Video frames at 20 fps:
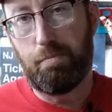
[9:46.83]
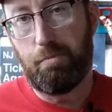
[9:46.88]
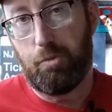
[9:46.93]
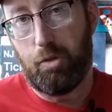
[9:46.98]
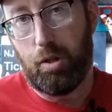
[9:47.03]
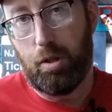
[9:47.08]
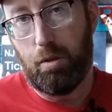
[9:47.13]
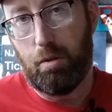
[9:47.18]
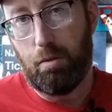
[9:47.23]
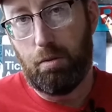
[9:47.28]

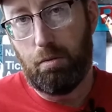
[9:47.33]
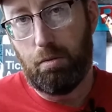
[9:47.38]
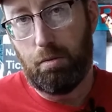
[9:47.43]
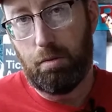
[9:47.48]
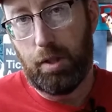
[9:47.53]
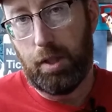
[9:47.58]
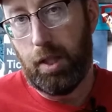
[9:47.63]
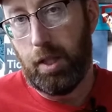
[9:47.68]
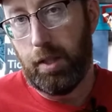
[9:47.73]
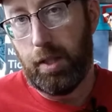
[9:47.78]
So
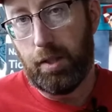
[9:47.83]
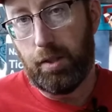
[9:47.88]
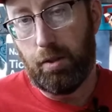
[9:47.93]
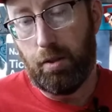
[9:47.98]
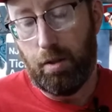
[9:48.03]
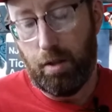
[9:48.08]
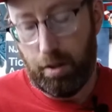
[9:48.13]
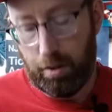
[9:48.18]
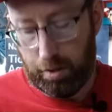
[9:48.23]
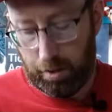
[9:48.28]
yeah, that's a
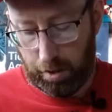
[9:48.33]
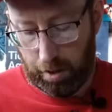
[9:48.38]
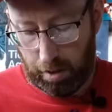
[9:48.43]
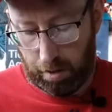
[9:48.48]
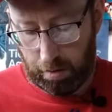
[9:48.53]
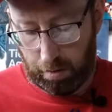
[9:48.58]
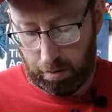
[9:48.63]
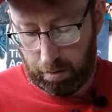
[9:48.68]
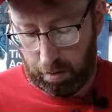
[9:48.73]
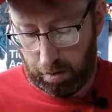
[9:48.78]
hard
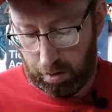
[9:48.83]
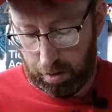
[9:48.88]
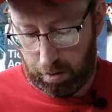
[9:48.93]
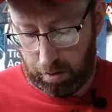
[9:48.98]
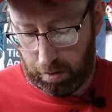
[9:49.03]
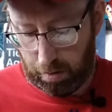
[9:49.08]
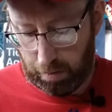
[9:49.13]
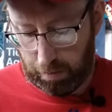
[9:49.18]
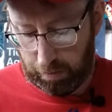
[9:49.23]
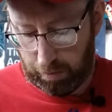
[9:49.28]
sell.
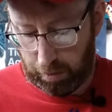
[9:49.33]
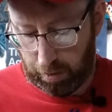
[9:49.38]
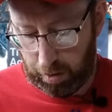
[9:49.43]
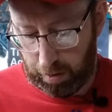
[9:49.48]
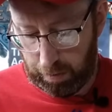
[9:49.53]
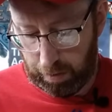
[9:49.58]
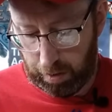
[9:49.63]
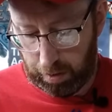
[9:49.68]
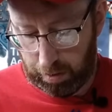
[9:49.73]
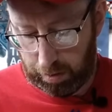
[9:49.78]
A
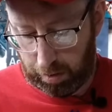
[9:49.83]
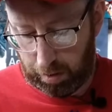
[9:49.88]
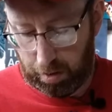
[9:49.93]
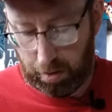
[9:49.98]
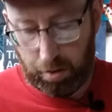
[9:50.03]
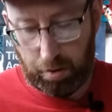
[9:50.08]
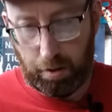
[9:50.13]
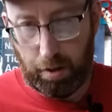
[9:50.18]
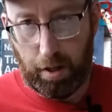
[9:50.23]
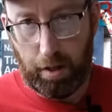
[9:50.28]
Floyd Rose on a
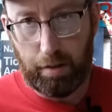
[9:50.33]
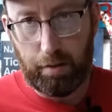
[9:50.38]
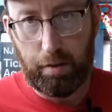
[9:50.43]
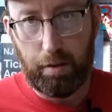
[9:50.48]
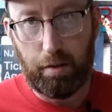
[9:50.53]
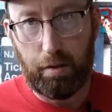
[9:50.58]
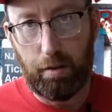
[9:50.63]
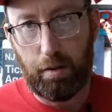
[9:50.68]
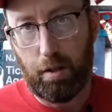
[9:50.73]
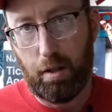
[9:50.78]
Strat,
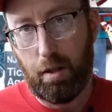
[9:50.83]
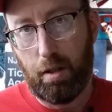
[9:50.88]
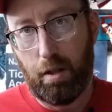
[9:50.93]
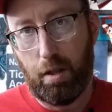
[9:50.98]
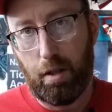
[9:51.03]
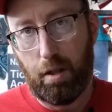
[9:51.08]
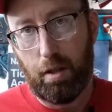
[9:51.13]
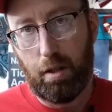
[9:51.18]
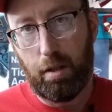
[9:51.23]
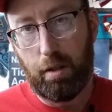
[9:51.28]

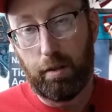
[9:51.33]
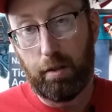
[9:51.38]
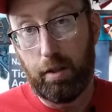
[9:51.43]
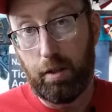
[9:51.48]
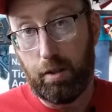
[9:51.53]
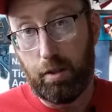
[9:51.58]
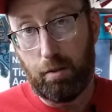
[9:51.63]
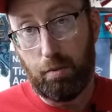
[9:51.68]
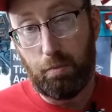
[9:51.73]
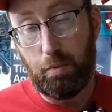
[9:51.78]
at
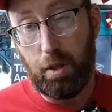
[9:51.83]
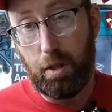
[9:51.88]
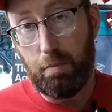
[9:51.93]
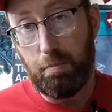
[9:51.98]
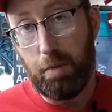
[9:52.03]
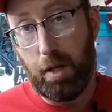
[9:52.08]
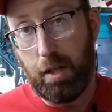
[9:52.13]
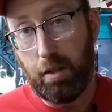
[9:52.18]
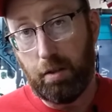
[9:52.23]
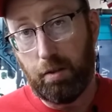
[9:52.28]
least in
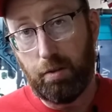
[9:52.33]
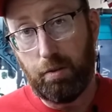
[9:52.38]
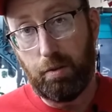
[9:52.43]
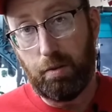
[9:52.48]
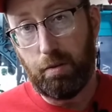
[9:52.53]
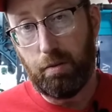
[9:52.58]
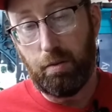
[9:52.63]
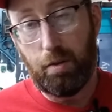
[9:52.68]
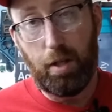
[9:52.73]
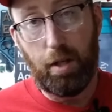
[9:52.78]
my
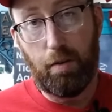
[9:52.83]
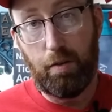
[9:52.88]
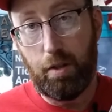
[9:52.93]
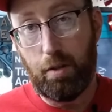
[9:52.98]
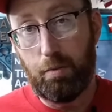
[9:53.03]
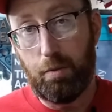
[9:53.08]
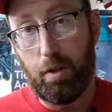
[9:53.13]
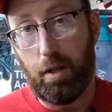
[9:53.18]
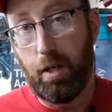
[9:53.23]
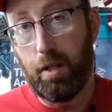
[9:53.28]

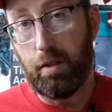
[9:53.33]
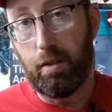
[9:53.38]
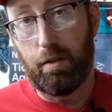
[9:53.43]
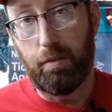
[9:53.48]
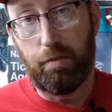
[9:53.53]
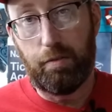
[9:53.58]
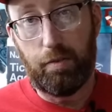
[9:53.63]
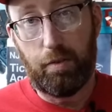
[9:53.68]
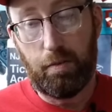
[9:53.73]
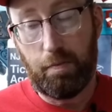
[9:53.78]
area where I
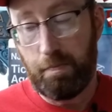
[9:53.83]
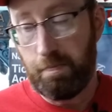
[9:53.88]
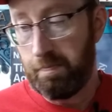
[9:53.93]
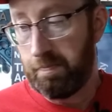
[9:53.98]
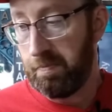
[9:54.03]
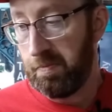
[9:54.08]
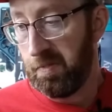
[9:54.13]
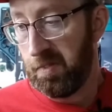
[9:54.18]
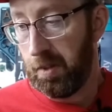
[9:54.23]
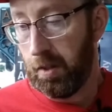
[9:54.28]
live.
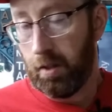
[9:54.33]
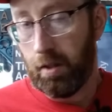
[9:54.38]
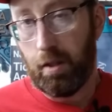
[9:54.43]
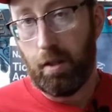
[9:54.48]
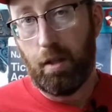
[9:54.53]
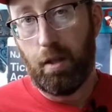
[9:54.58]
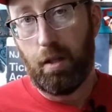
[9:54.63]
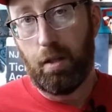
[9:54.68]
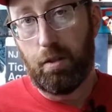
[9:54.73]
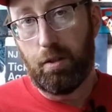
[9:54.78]

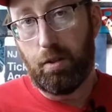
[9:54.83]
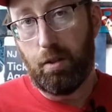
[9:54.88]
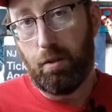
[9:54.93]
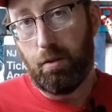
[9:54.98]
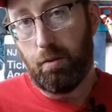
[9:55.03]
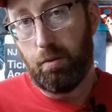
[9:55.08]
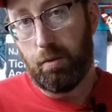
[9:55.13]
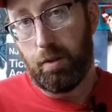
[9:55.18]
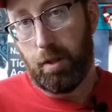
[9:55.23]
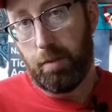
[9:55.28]

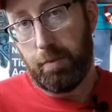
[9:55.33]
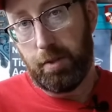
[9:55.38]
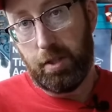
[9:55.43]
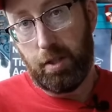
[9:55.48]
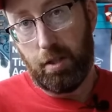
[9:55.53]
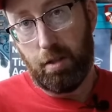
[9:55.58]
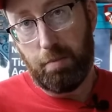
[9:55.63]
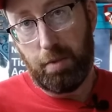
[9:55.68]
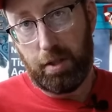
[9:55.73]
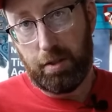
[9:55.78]
So let me
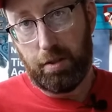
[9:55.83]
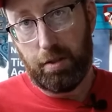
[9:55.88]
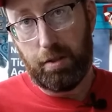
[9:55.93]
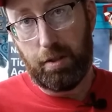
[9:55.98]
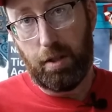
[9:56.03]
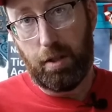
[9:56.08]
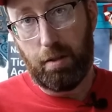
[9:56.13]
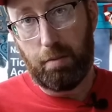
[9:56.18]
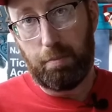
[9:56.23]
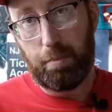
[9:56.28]
tell you about this
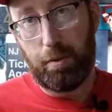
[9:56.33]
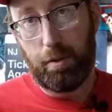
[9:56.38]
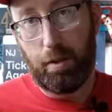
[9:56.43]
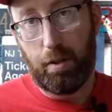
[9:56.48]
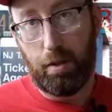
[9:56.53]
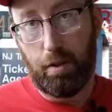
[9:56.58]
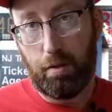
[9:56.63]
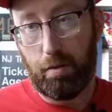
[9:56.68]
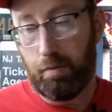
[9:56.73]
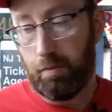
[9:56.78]
amp
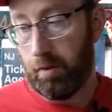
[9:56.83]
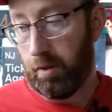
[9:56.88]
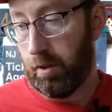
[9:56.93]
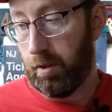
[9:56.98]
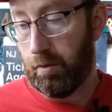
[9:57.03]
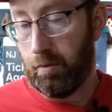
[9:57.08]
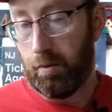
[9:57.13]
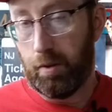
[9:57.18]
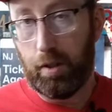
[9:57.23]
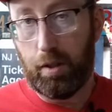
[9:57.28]

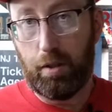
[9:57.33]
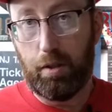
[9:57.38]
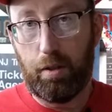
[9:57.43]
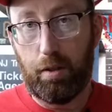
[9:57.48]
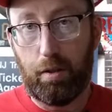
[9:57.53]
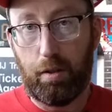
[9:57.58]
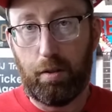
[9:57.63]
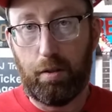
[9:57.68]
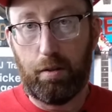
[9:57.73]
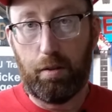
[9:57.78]
really quick.
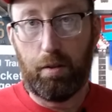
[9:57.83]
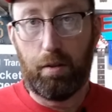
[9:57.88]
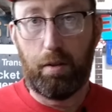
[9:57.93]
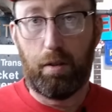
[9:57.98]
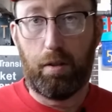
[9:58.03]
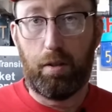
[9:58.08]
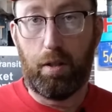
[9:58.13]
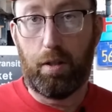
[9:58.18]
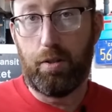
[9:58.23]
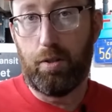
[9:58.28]

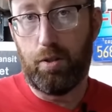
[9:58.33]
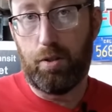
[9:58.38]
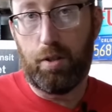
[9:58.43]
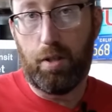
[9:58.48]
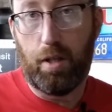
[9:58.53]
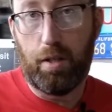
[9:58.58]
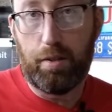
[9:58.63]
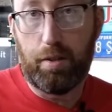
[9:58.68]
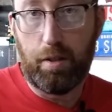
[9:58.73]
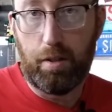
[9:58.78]
I just
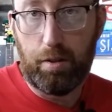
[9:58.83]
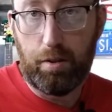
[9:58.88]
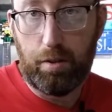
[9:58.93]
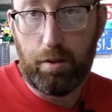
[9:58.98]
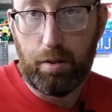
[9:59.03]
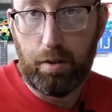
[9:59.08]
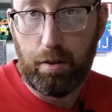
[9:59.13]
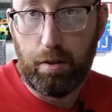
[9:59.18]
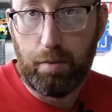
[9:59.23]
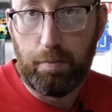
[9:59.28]
got this.